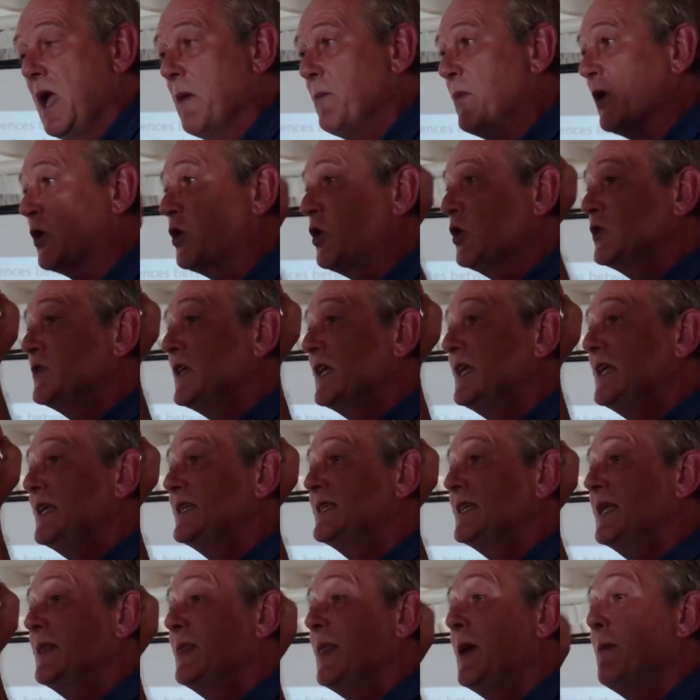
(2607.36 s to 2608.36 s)
Because it
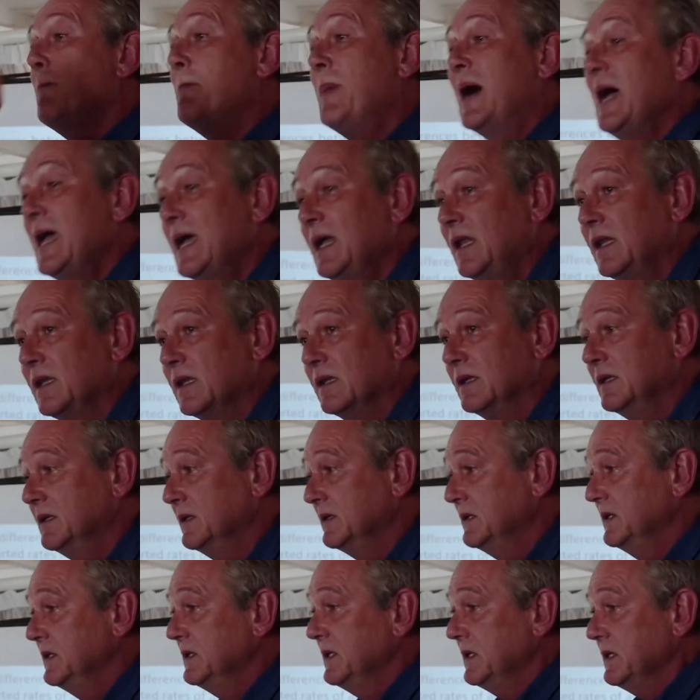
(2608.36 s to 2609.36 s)
is in the male
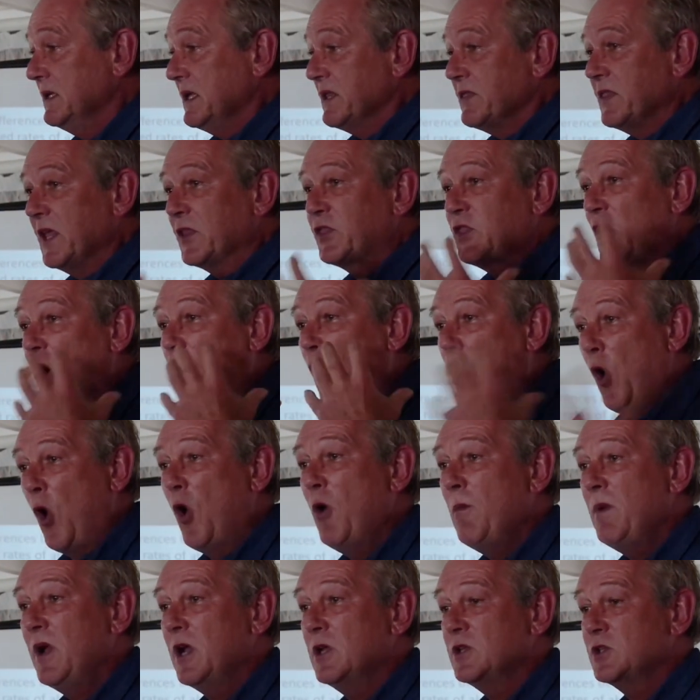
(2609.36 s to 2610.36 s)
that the
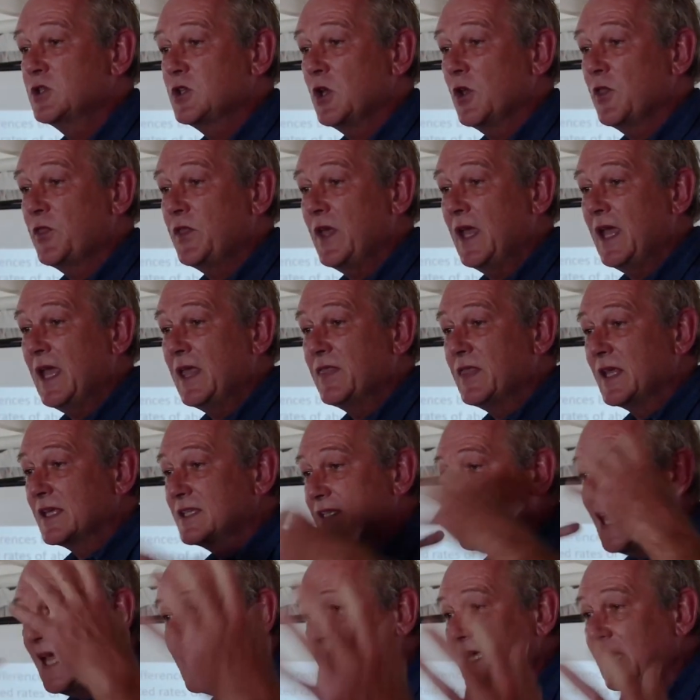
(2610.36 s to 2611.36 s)
hormones are there
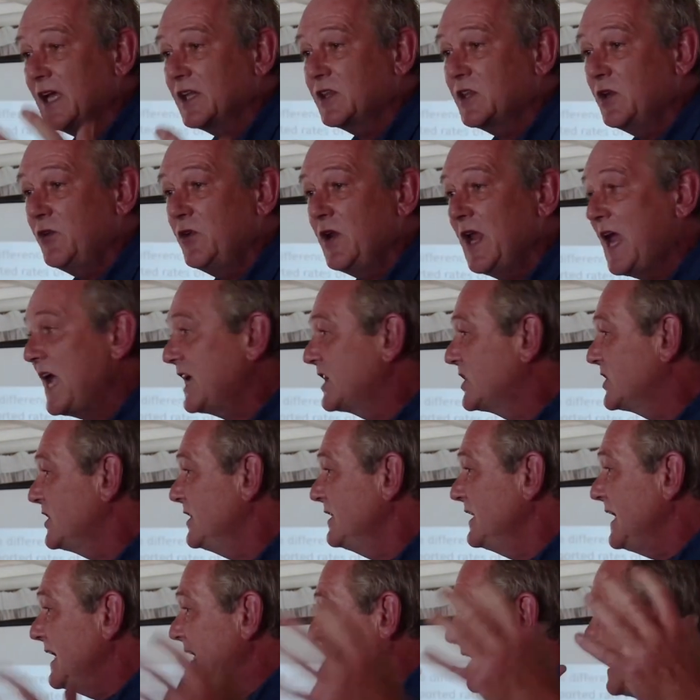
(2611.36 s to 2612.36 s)
that take out the
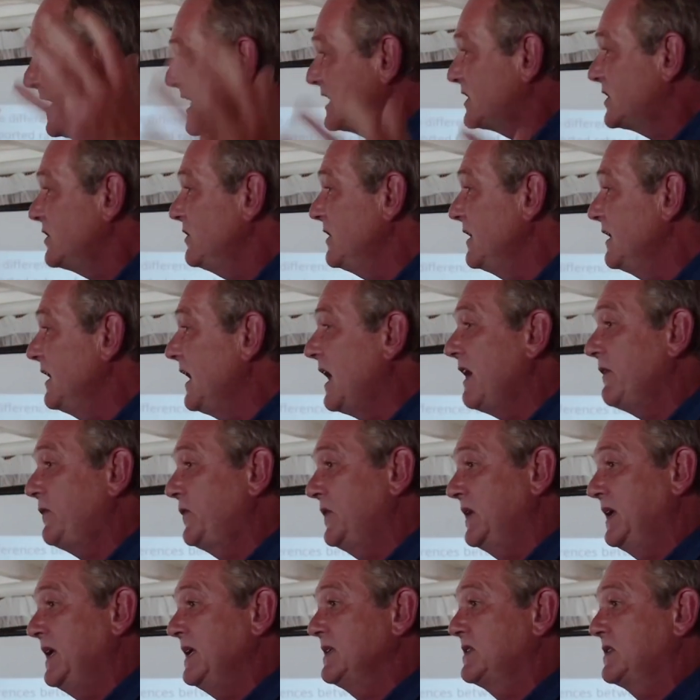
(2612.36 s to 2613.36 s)
reaction then later in
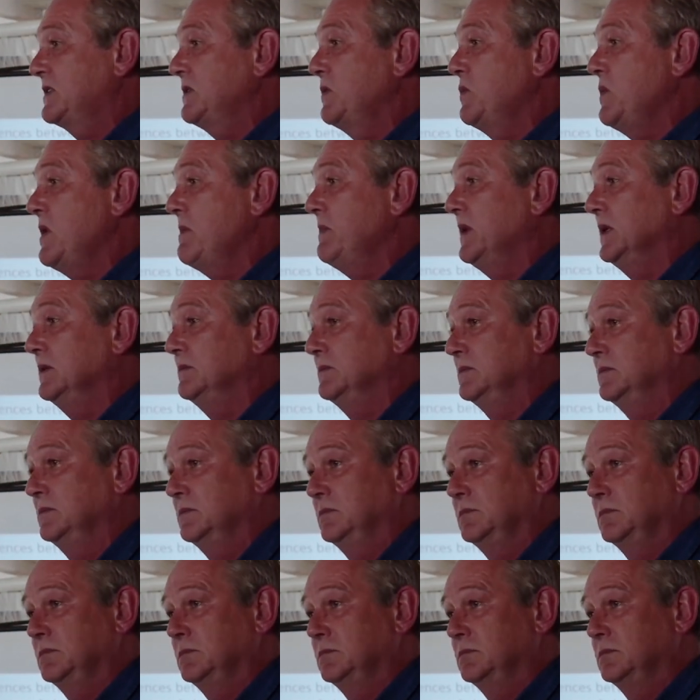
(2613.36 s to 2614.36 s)
life against the women.
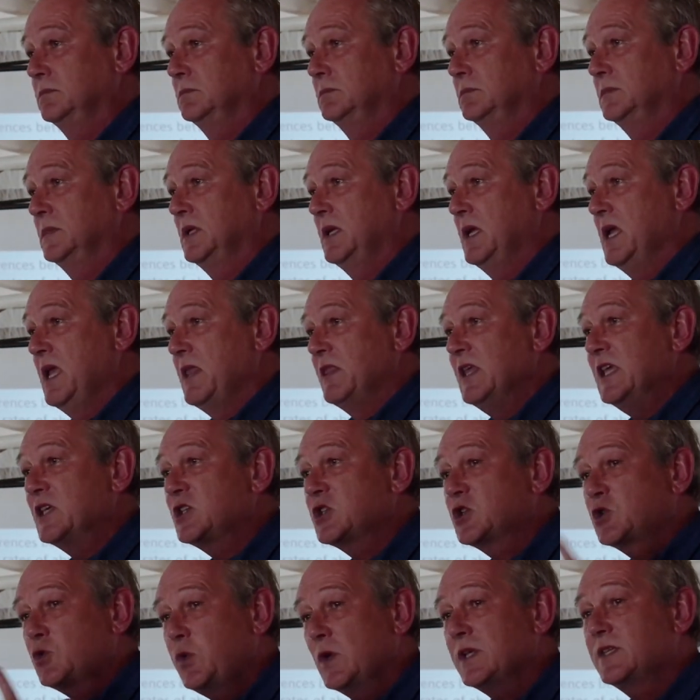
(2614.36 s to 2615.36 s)
These
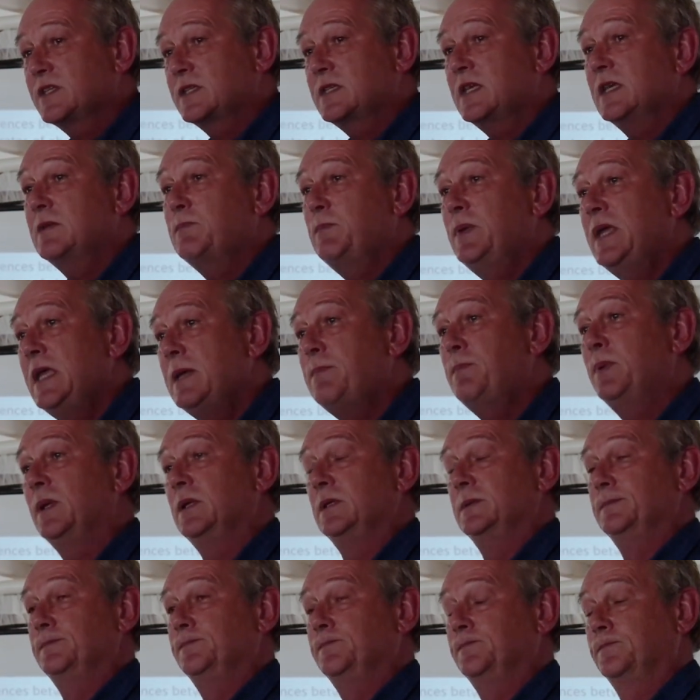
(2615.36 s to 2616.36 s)
twisted
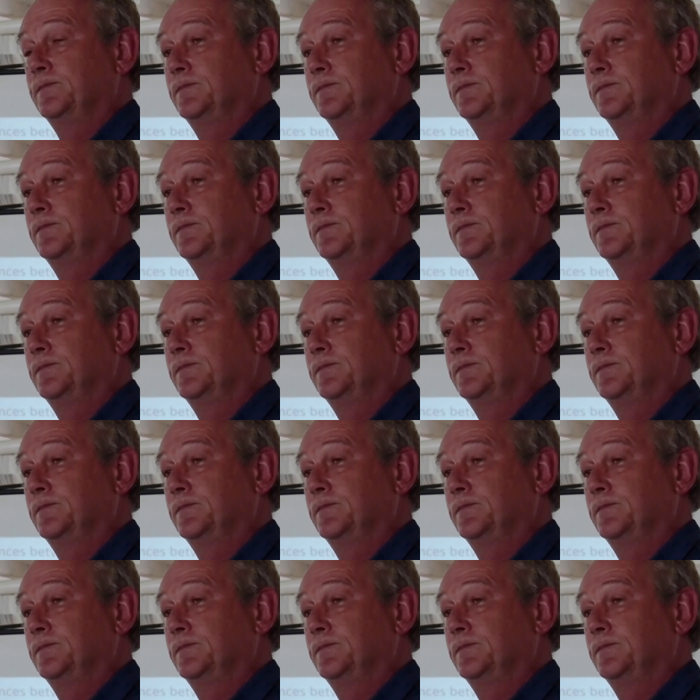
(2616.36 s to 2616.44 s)
people.